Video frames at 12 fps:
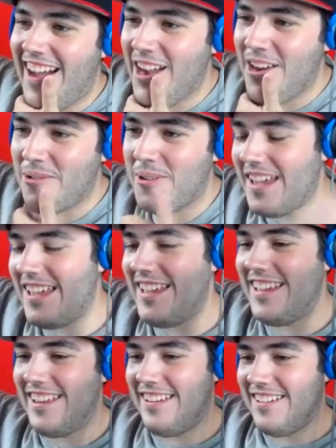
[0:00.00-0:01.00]
I
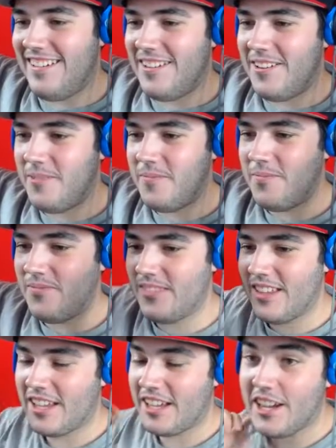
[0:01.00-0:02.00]
win. How did you
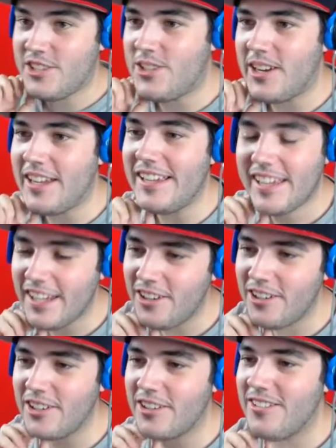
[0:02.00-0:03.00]
win? Cause you didn't kill
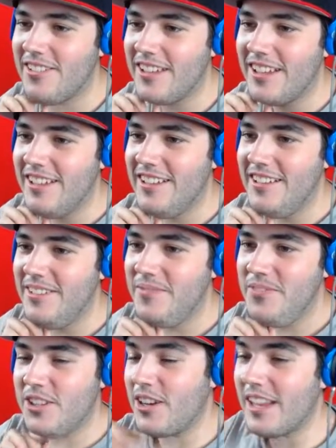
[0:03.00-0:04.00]
you. I don't get how you
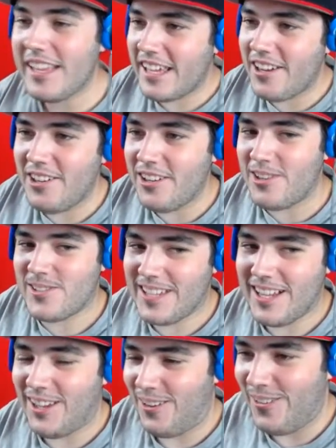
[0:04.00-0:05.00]
won. You didn't kill
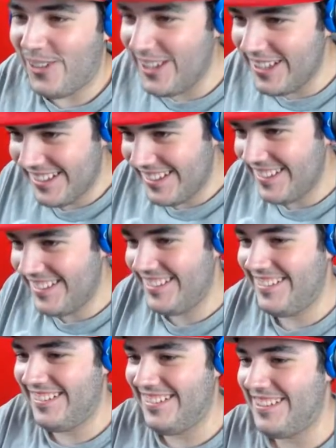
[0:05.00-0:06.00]
yourself.
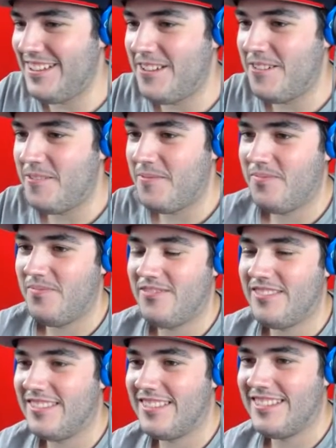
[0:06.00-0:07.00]
I was trying to
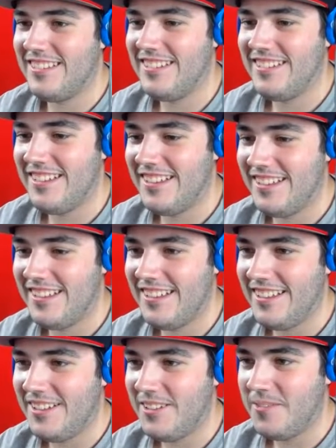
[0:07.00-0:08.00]
find a way to get
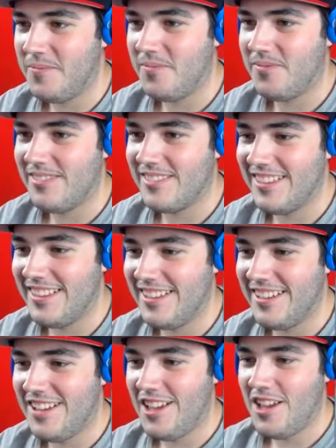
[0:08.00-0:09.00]
away from you the
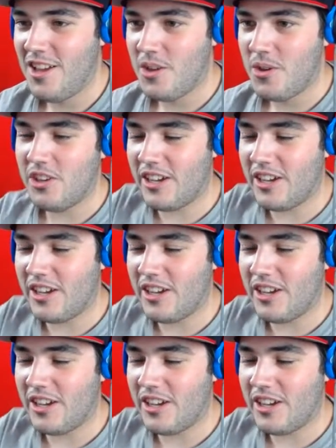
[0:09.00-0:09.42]
entire time.